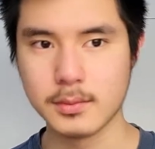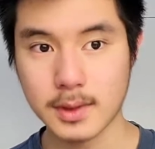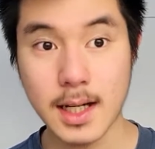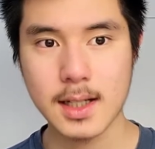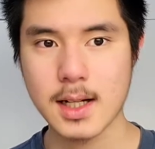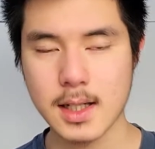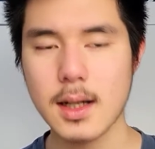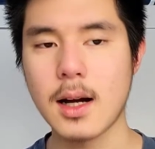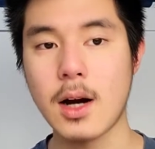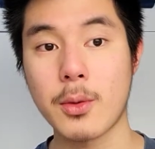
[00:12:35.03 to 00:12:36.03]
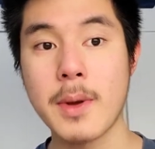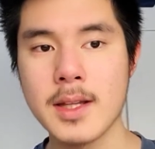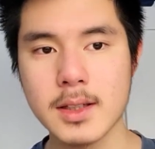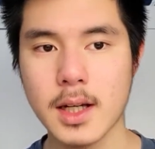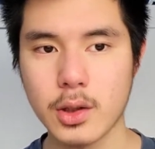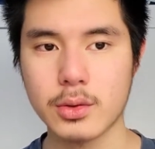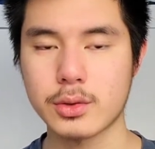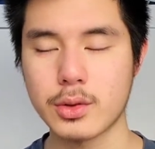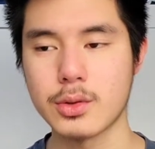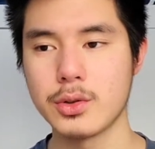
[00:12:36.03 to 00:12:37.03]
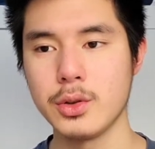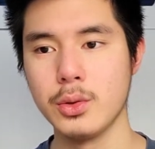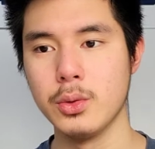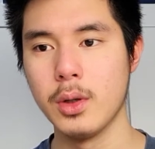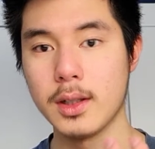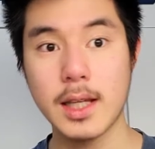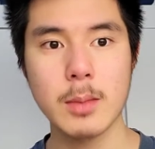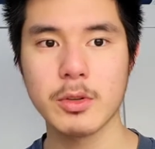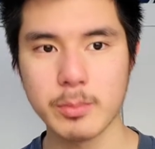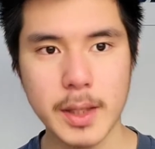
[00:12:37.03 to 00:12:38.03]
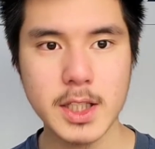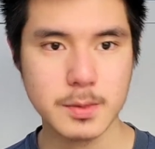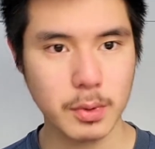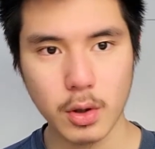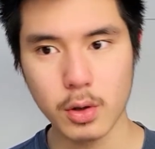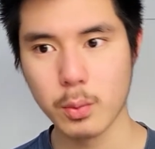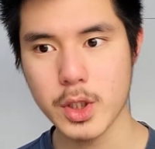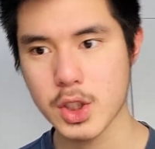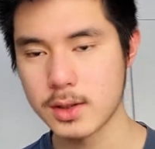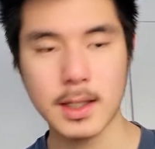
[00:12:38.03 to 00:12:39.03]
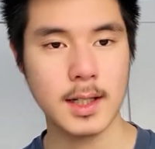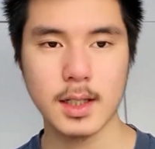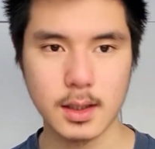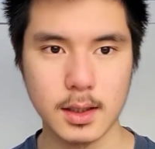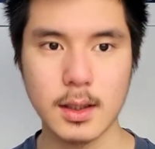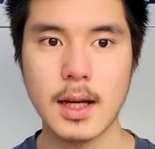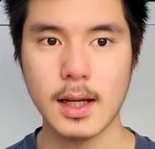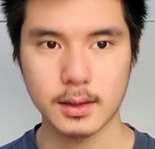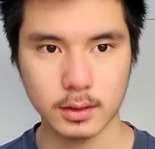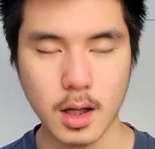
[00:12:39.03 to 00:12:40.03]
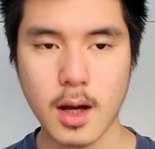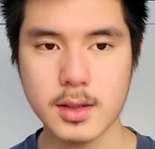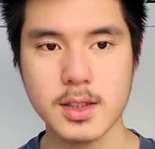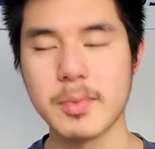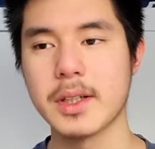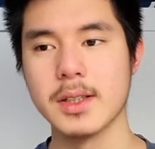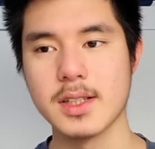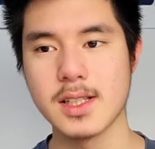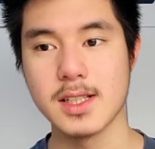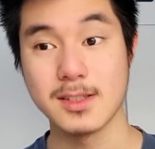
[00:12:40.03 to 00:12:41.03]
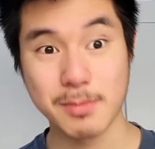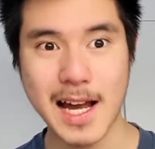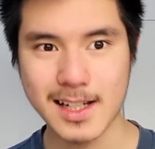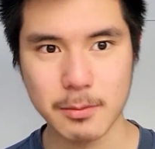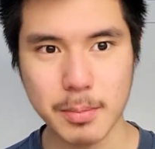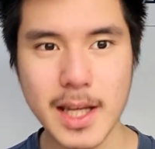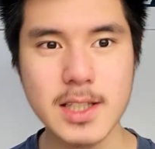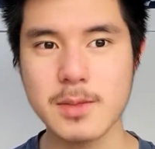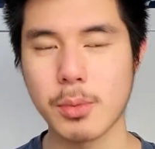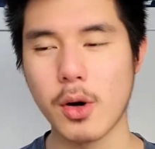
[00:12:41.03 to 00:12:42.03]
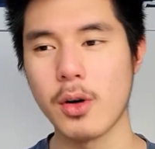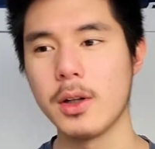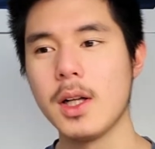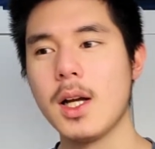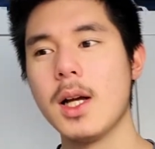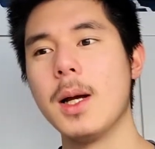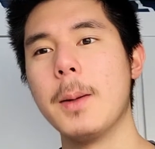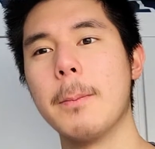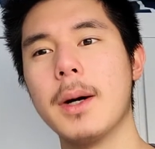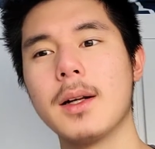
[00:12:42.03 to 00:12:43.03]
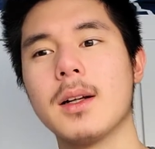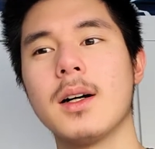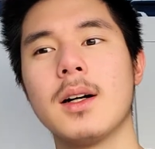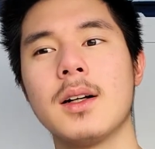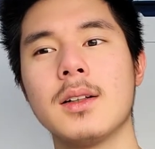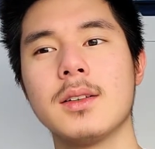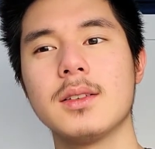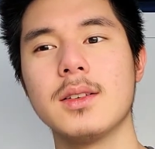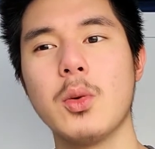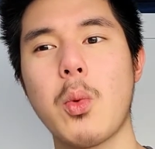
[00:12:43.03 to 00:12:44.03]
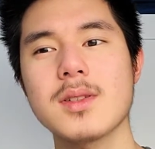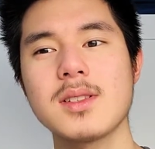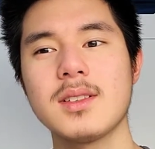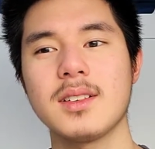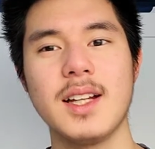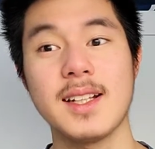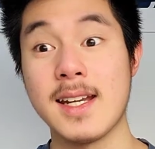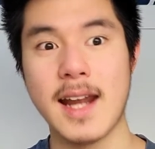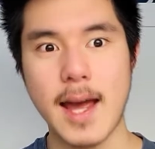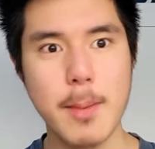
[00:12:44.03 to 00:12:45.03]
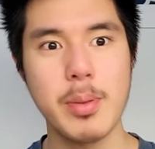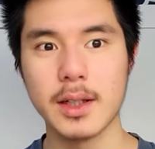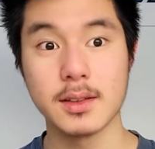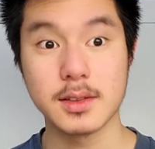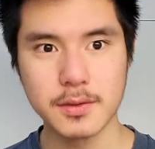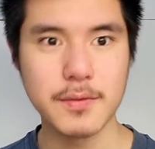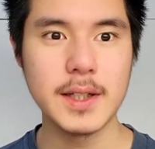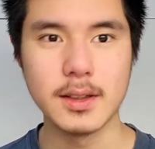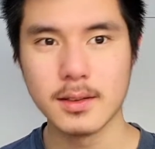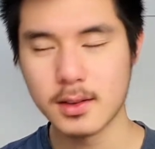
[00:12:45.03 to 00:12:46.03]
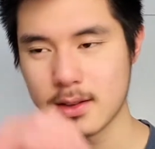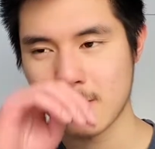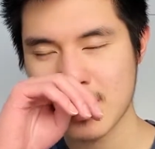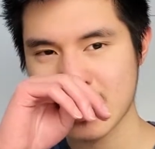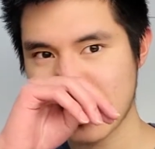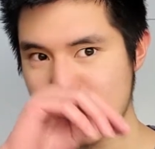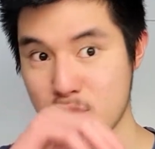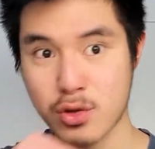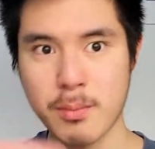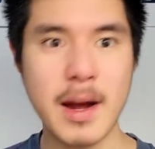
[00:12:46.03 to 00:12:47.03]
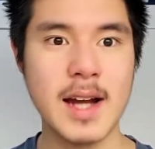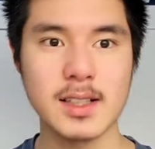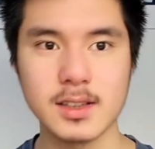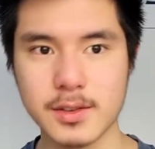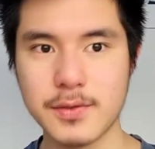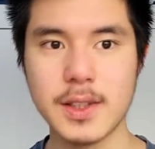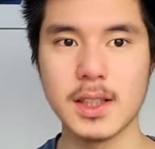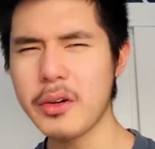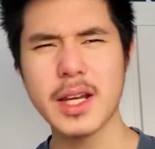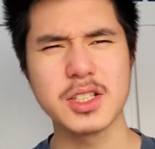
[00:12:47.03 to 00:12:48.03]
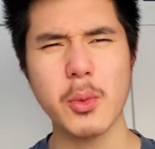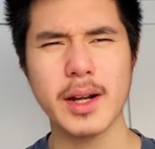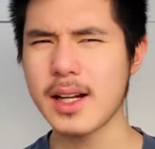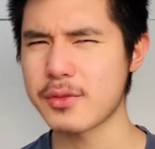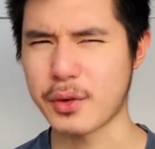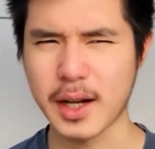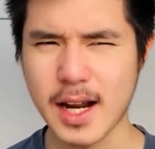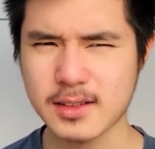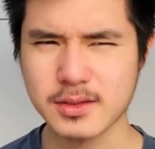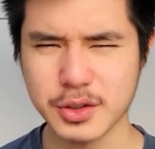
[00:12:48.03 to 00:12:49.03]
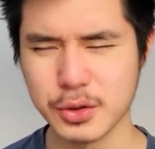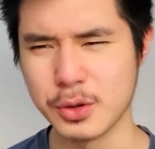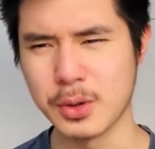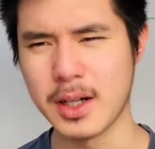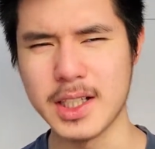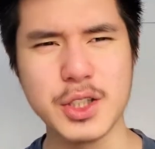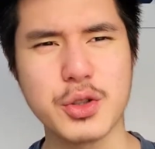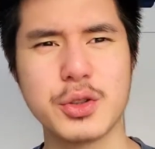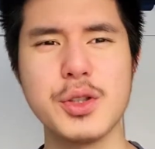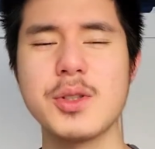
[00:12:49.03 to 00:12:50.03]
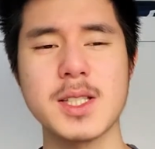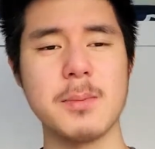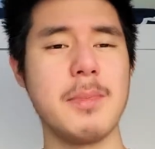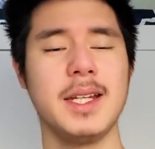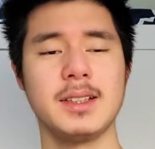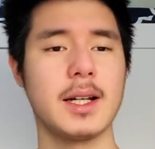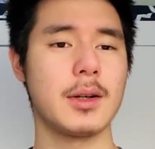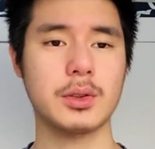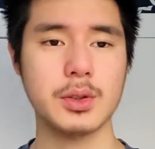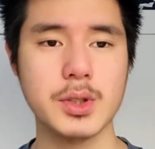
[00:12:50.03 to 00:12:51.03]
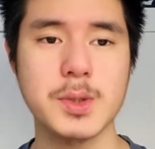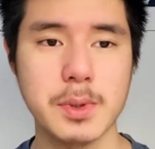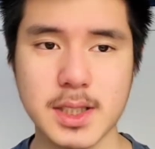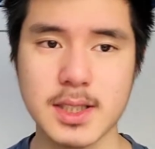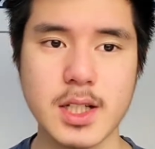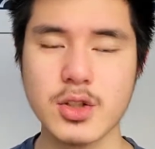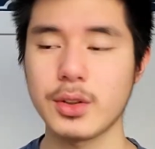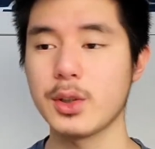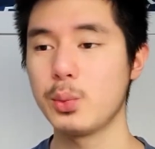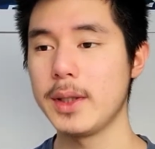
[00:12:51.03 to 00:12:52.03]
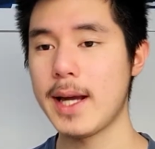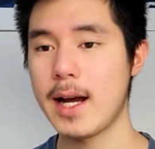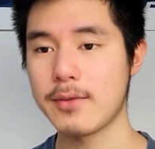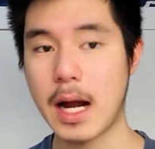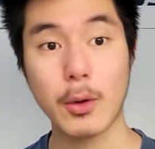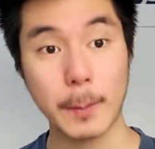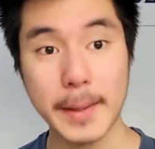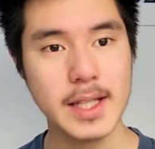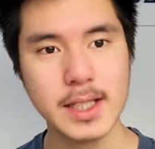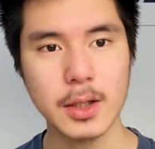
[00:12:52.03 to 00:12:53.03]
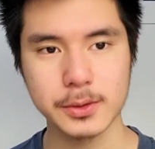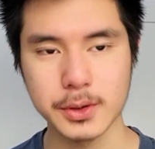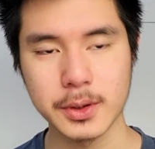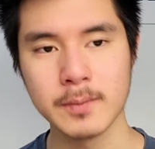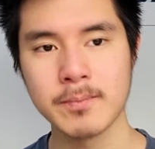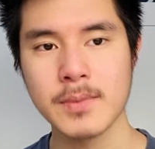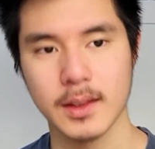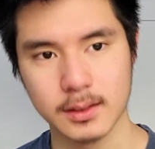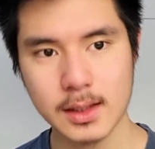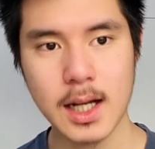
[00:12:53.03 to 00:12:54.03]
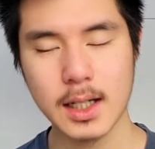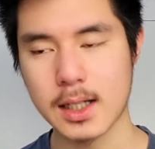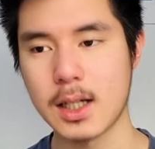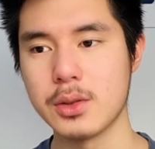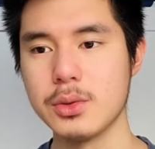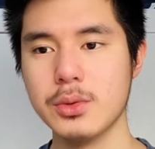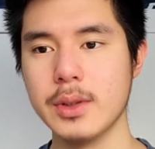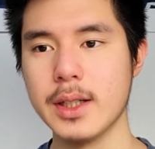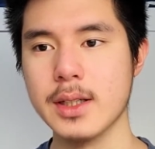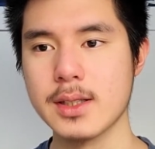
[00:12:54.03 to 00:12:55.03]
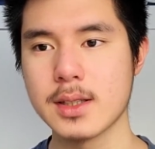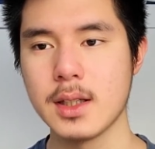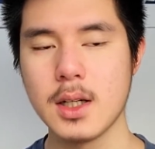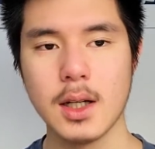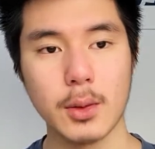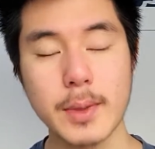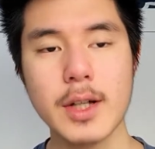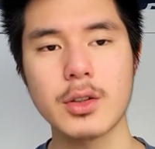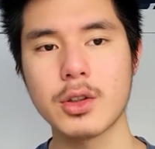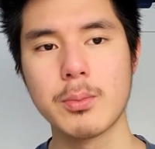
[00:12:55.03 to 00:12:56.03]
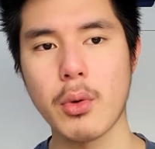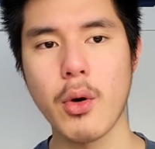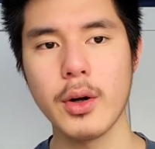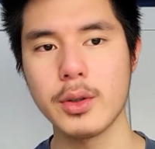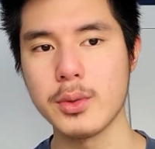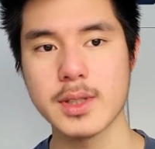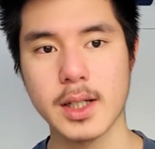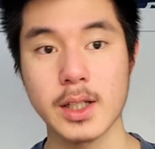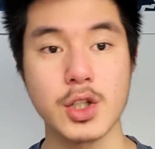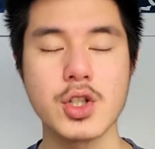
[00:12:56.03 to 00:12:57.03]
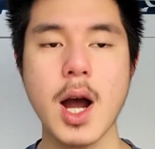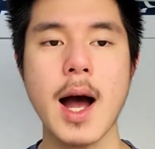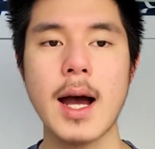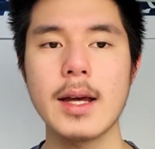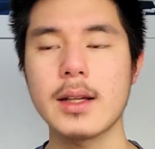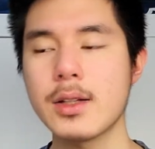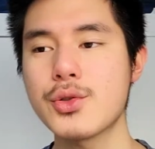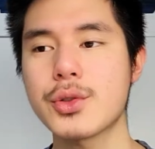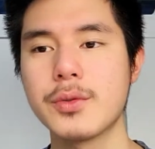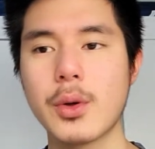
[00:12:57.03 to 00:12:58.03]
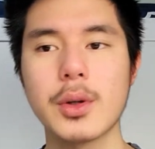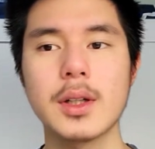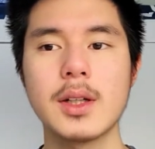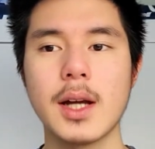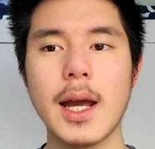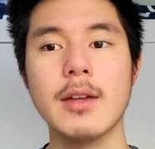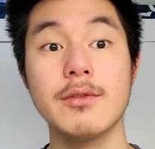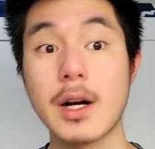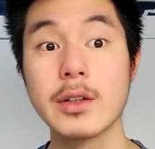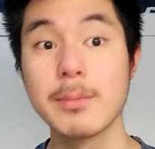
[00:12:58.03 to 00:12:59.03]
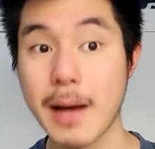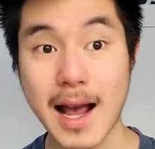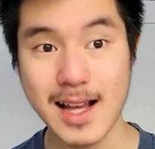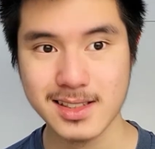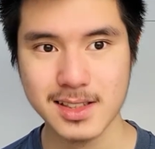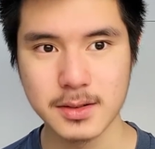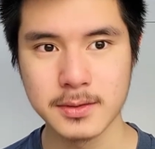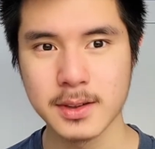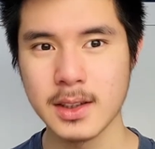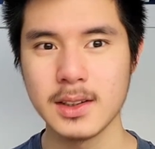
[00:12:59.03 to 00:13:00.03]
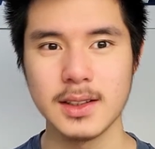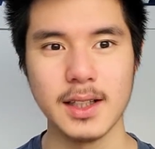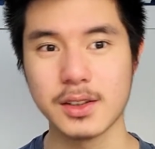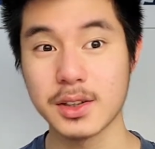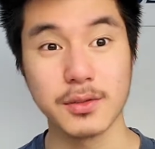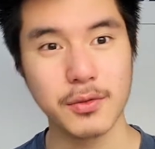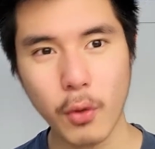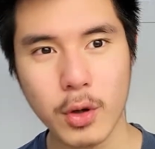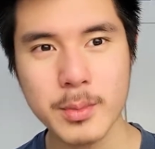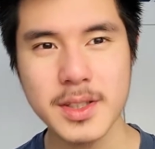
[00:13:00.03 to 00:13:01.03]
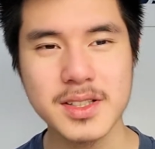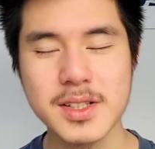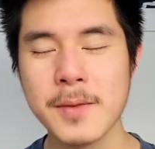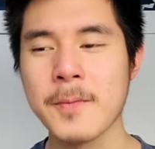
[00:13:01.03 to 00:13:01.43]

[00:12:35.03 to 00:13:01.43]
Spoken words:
Nagara, our main character, to a game of baseball, which Nagara had lost because he's bad at baseball. But it wasn't like an epic defeat. It wasn't like a dramatic defeat. Okay, so I kind of forgot to introduce the main characters, but essentially we have our main character, Nagara, who is a regular boy who is kind of shy, introverted, and very passive and conformist.